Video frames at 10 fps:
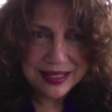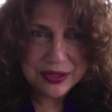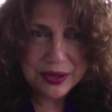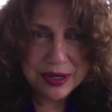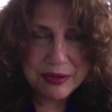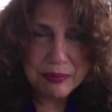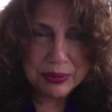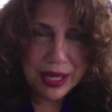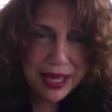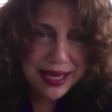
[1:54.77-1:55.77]
trying to
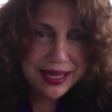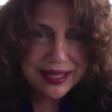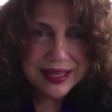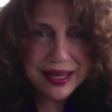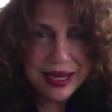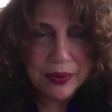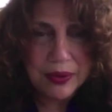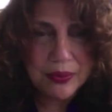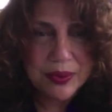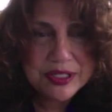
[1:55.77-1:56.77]
apply
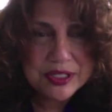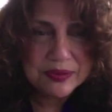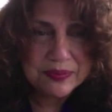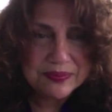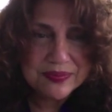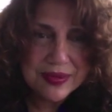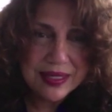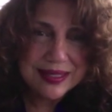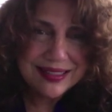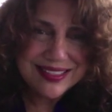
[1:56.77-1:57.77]
our wisdom
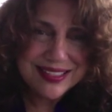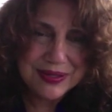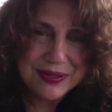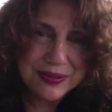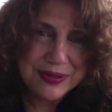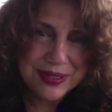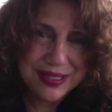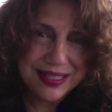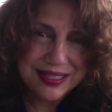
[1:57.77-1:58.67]
to